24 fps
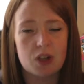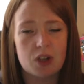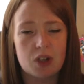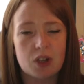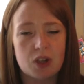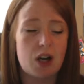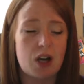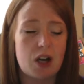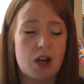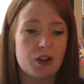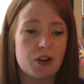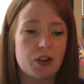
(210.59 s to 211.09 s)
and
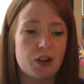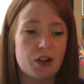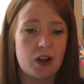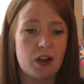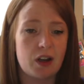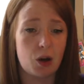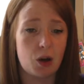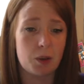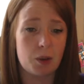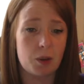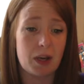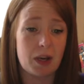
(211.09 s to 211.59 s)
rather than
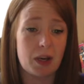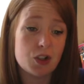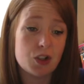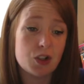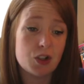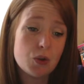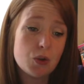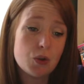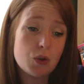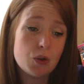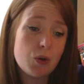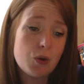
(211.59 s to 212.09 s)
going back
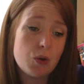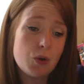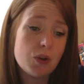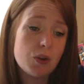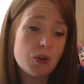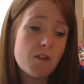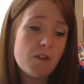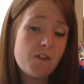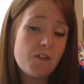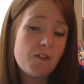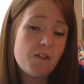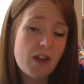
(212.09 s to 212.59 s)
to
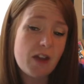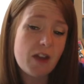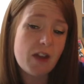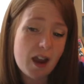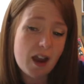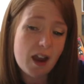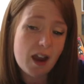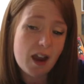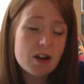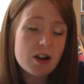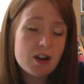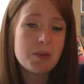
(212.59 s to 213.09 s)
the
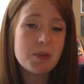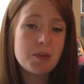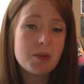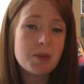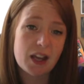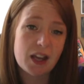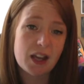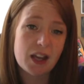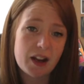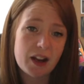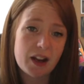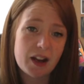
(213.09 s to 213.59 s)
very
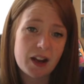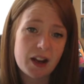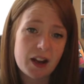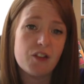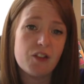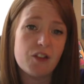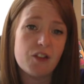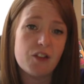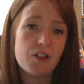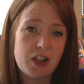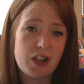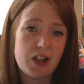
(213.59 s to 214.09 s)
beginning
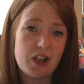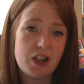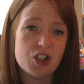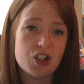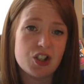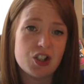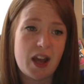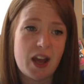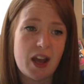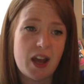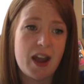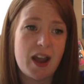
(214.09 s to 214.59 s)
of each
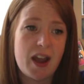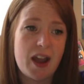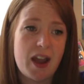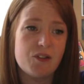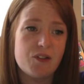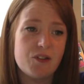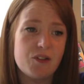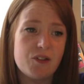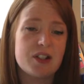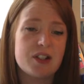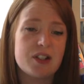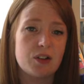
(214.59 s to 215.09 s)
day
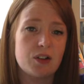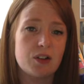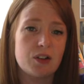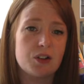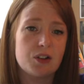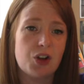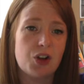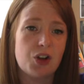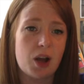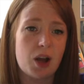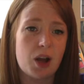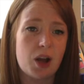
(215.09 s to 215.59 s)
every single
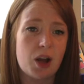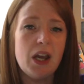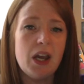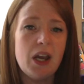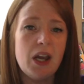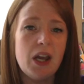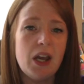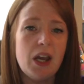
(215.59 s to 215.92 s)
time,